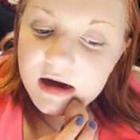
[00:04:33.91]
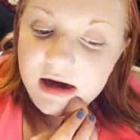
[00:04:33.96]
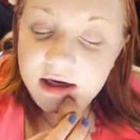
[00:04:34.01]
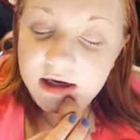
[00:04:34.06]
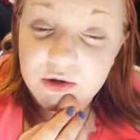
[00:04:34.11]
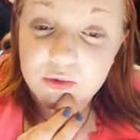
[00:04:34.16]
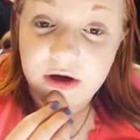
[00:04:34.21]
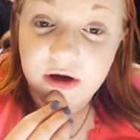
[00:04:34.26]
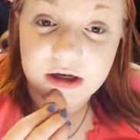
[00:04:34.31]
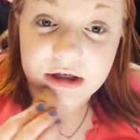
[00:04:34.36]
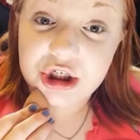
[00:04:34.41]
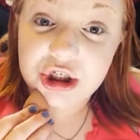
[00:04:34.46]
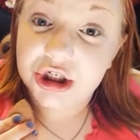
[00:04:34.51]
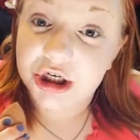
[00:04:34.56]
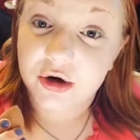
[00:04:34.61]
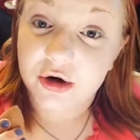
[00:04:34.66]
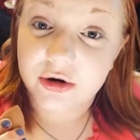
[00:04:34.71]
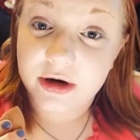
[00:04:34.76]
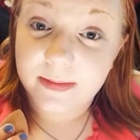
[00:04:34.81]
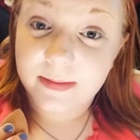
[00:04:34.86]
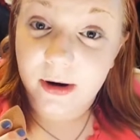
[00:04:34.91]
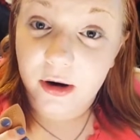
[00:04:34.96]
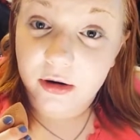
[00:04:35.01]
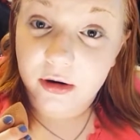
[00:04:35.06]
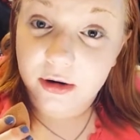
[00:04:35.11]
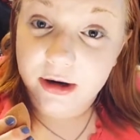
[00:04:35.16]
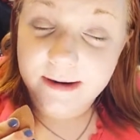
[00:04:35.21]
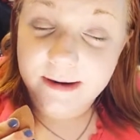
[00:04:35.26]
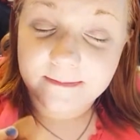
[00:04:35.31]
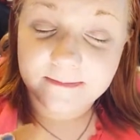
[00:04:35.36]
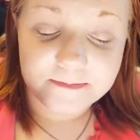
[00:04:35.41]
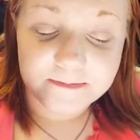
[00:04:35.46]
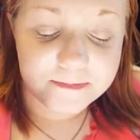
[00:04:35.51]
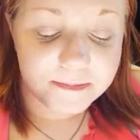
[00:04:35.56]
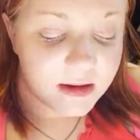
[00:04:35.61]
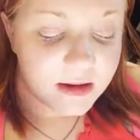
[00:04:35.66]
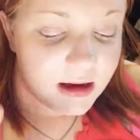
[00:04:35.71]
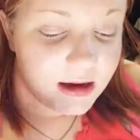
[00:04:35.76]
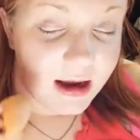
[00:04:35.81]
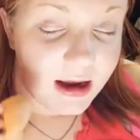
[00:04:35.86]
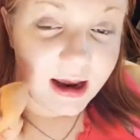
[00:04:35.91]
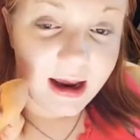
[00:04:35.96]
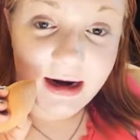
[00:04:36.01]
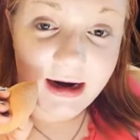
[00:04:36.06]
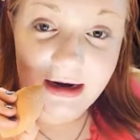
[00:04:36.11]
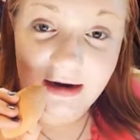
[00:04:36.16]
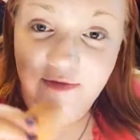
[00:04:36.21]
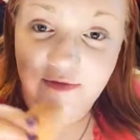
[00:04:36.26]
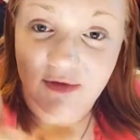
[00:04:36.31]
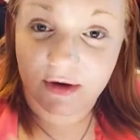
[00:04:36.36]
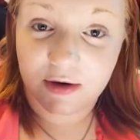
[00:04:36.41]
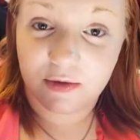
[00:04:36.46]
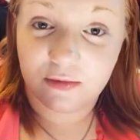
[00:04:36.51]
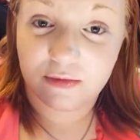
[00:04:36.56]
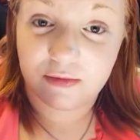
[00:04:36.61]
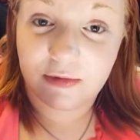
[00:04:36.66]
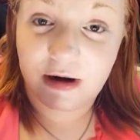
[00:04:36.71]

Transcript: as well as jiggery pokery, and if you can